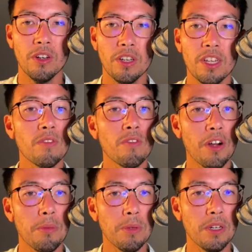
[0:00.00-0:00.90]
the
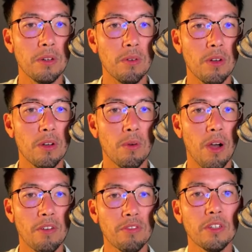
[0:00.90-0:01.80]
environment
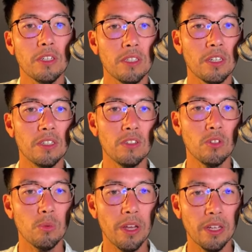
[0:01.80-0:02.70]
after it turns into
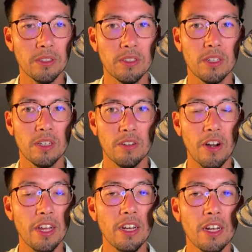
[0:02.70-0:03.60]
waste,
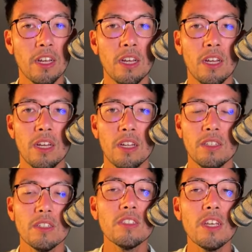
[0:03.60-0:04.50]
right?
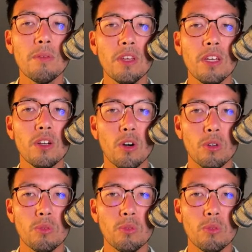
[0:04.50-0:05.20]
The same thing goes